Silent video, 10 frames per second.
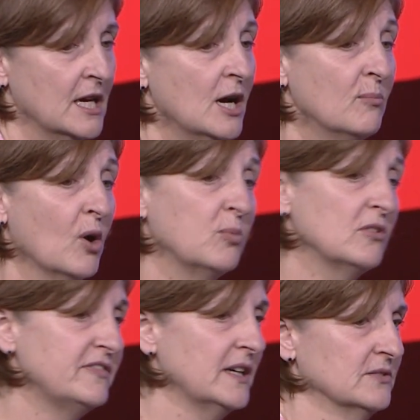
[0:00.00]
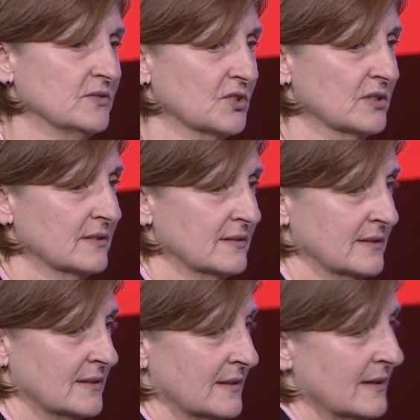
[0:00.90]
Mobile phones.
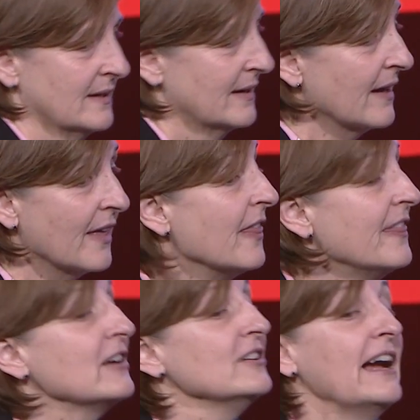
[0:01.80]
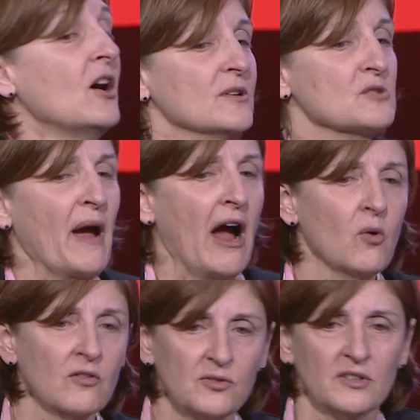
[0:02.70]
They're now as
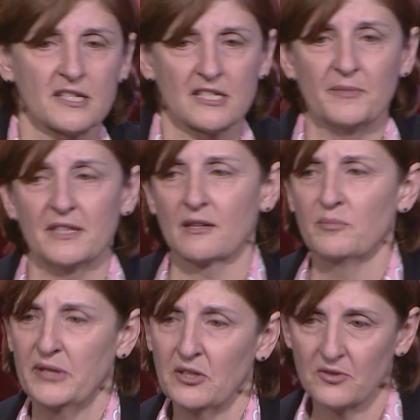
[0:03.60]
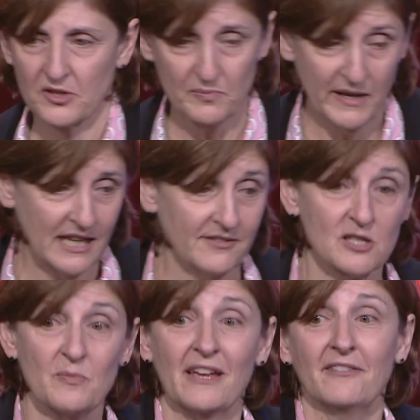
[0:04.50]
powerful as some of the computers many of us
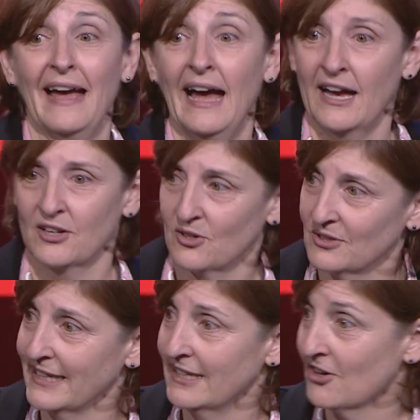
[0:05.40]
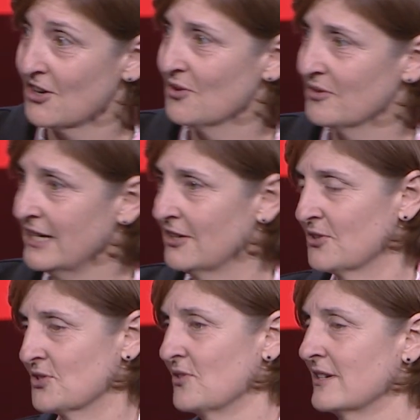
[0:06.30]
may have had early in our
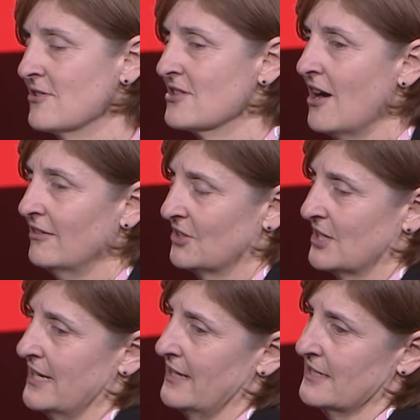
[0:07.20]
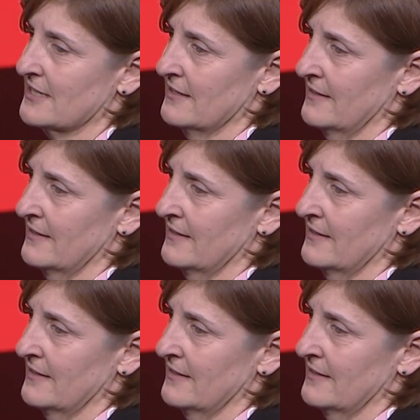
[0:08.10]
careers or in our college days.